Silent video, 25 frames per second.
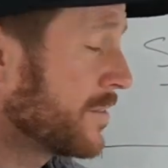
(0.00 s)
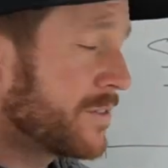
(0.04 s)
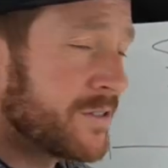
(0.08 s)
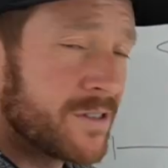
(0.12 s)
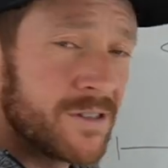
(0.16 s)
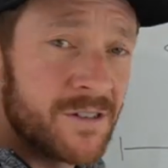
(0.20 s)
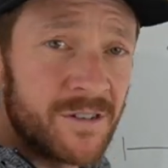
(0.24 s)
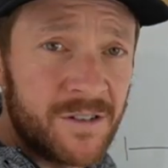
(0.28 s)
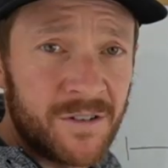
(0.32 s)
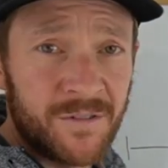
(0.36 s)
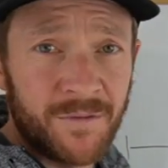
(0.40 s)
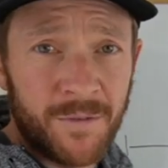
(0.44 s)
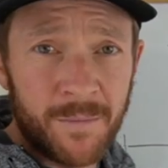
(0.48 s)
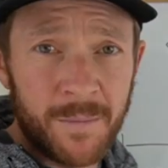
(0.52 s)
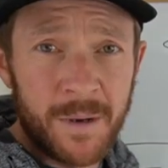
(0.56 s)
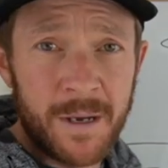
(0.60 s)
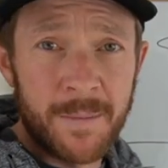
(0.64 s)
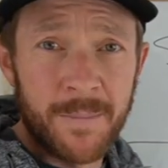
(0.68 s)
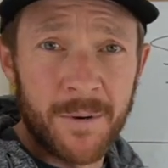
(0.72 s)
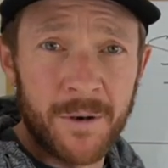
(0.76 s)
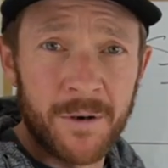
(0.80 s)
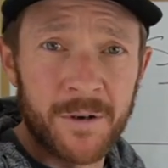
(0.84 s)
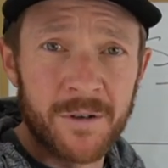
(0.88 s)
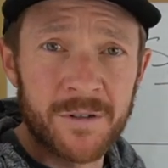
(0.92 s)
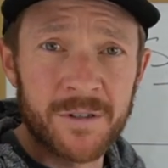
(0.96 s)
This is just for me
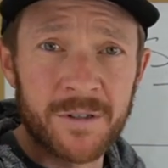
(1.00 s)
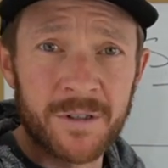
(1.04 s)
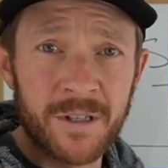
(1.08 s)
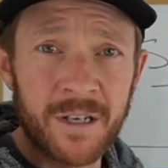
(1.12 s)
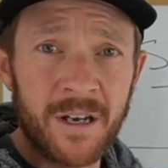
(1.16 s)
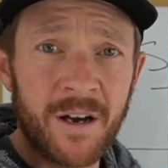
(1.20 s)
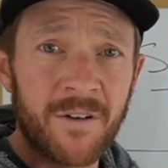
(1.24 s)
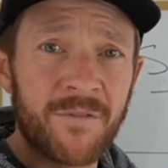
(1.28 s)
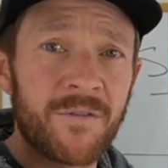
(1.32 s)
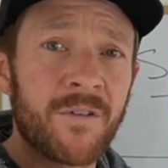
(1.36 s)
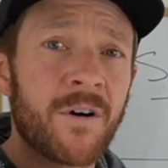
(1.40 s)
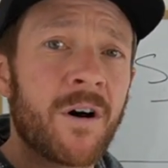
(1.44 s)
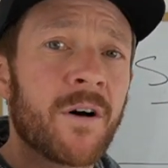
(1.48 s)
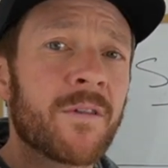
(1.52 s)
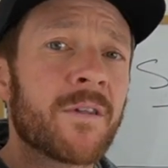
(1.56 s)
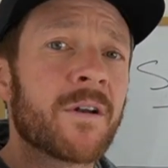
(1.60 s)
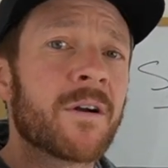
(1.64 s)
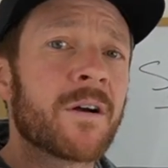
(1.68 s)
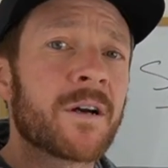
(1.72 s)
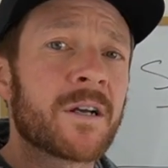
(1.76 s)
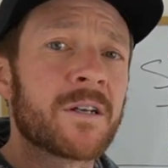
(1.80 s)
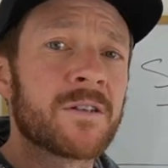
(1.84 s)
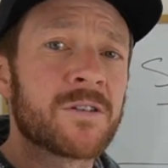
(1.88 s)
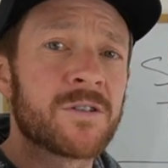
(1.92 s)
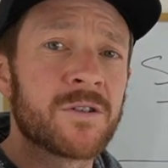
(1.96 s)
personally. I find that
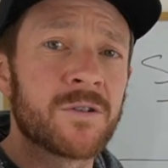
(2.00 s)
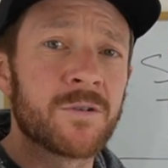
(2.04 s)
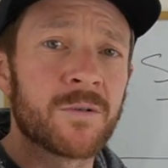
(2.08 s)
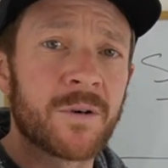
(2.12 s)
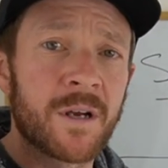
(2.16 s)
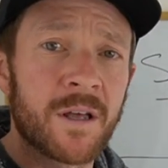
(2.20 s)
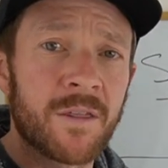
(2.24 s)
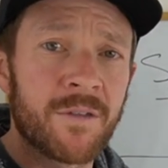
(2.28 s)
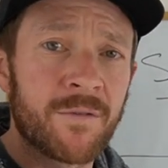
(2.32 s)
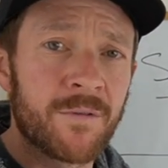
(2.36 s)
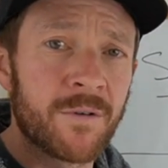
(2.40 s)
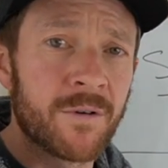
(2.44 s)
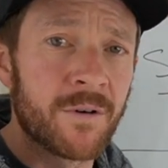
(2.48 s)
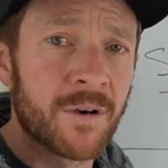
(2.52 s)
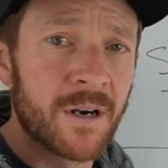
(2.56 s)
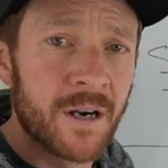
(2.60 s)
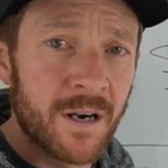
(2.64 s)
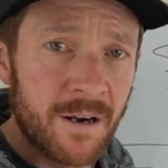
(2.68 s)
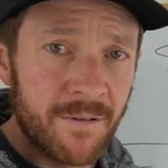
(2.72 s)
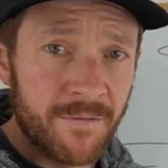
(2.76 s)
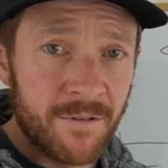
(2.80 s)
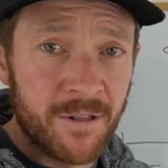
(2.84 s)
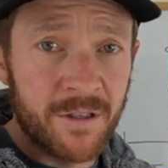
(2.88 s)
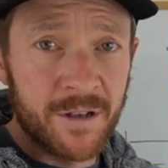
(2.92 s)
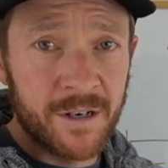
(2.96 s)
I can still get through it
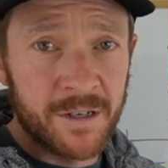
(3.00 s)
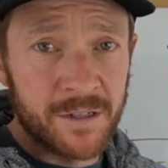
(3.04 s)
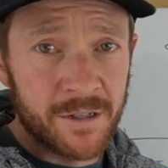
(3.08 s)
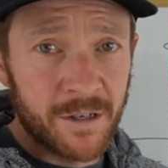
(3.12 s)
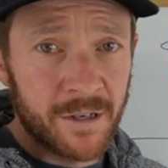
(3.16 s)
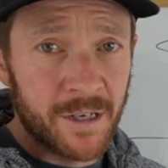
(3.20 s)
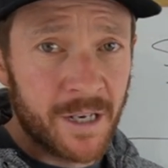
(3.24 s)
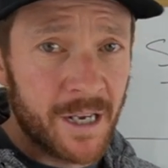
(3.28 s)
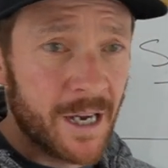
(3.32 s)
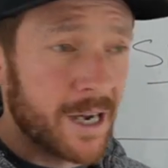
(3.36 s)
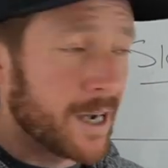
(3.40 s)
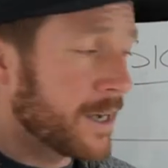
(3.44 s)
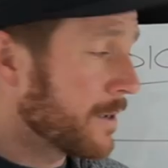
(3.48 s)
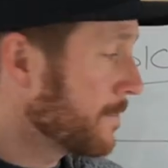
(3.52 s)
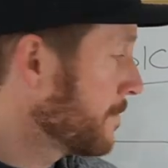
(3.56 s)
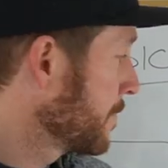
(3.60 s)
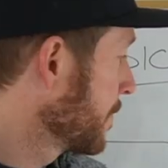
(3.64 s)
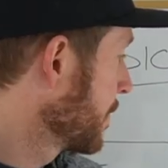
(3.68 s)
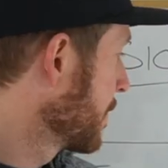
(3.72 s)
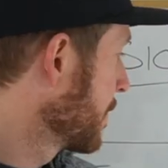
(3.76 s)
and everything's okay.